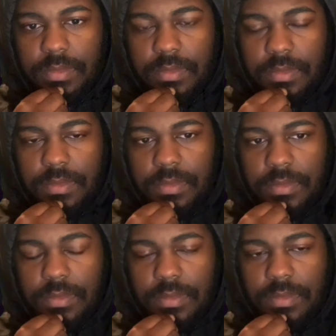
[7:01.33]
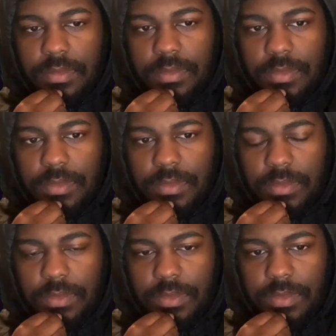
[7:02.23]

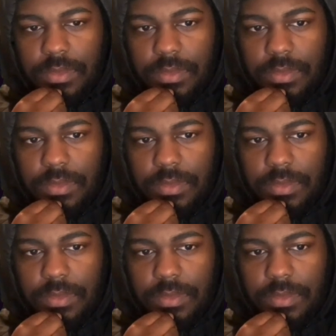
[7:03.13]
(no one is talking)